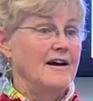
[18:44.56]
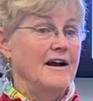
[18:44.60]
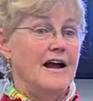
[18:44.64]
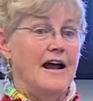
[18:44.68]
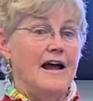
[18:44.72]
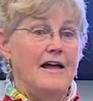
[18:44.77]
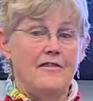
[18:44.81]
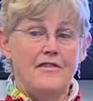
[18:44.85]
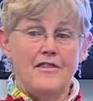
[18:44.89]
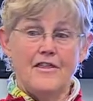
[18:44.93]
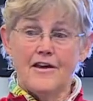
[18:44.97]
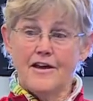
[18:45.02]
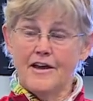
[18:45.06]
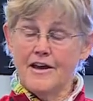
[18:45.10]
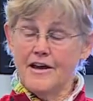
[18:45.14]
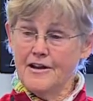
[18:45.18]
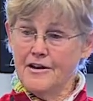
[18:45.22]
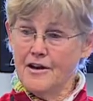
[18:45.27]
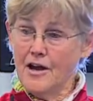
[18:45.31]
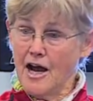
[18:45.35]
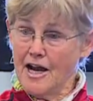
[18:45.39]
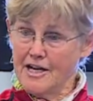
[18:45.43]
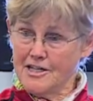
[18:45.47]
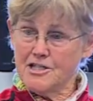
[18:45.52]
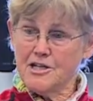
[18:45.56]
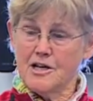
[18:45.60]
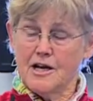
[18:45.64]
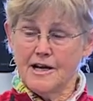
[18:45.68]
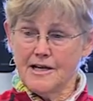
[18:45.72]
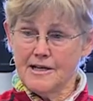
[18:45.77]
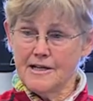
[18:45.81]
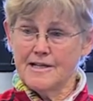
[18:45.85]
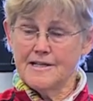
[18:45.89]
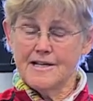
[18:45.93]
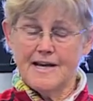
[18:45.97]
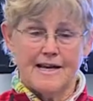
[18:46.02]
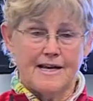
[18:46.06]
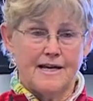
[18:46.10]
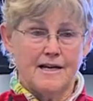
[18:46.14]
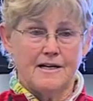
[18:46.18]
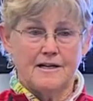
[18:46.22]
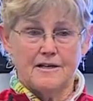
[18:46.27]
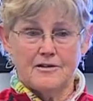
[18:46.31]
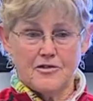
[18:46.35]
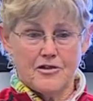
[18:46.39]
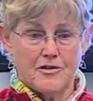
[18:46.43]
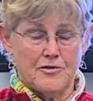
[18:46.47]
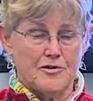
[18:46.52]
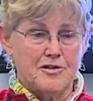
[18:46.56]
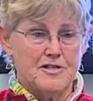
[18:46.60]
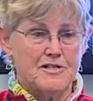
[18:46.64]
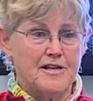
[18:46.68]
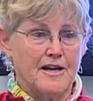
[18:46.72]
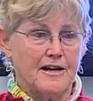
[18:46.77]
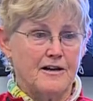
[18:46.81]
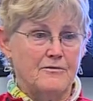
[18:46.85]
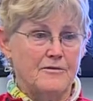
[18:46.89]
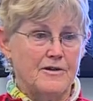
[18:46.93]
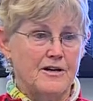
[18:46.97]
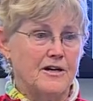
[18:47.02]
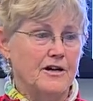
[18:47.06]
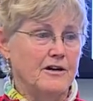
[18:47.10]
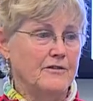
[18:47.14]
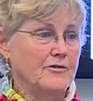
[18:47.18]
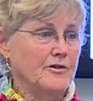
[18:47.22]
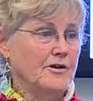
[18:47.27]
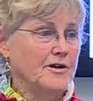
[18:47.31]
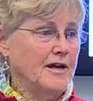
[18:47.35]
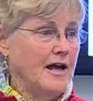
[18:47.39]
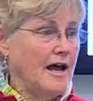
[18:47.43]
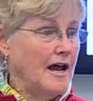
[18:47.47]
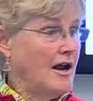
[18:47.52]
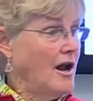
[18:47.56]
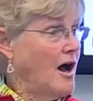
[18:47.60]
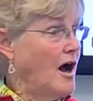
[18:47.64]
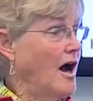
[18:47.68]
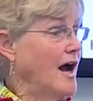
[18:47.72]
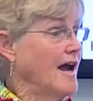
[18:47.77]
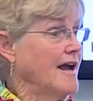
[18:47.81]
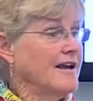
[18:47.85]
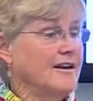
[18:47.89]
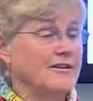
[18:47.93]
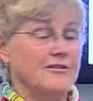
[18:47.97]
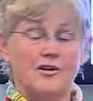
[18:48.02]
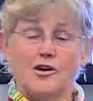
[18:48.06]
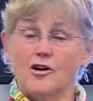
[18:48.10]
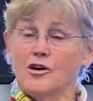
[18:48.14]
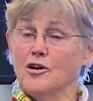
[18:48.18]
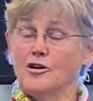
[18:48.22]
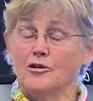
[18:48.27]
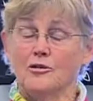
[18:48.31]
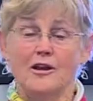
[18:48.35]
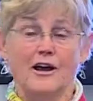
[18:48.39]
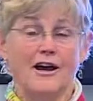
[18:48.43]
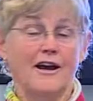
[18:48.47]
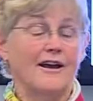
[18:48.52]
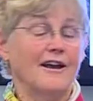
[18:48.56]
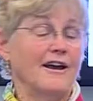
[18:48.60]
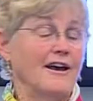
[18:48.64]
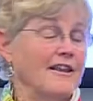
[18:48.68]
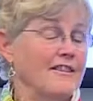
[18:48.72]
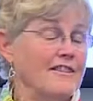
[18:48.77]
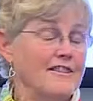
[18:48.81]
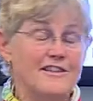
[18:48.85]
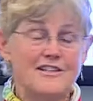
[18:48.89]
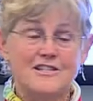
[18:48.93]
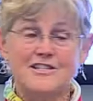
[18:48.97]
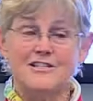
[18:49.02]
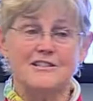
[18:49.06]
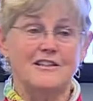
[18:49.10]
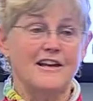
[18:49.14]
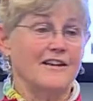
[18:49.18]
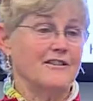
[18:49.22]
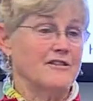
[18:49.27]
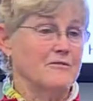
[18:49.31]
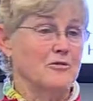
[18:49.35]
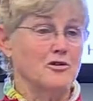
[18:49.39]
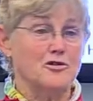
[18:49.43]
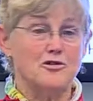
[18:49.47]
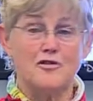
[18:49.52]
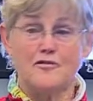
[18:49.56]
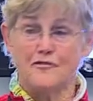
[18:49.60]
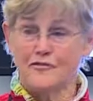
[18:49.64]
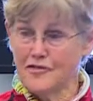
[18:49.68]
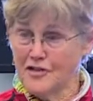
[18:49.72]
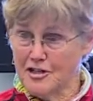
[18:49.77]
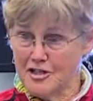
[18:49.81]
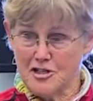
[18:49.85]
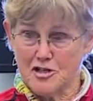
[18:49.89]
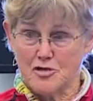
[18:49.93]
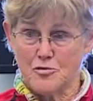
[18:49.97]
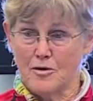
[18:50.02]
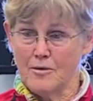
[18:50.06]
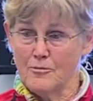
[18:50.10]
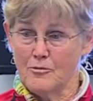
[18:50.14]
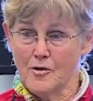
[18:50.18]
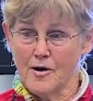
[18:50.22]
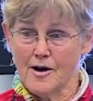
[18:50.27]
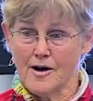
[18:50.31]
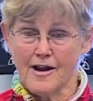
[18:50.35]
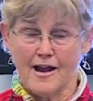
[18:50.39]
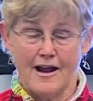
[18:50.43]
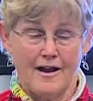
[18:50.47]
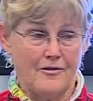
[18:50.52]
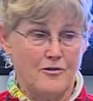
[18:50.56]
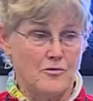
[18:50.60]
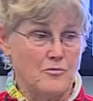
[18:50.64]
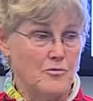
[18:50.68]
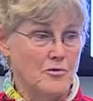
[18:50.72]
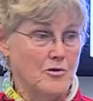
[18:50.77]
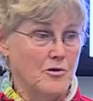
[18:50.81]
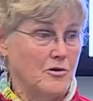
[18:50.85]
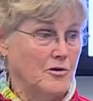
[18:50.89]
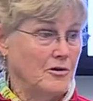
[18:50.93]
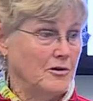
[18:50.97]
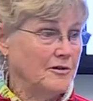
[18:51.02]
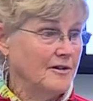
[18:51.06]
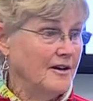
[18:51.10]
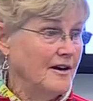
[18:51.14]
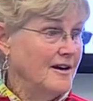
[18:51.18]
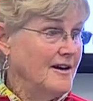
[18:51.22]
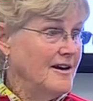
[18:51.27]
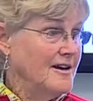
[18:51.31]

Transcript: And then I take a 30-second recovery, and I can go like, this is like the most fun swim workout in the world,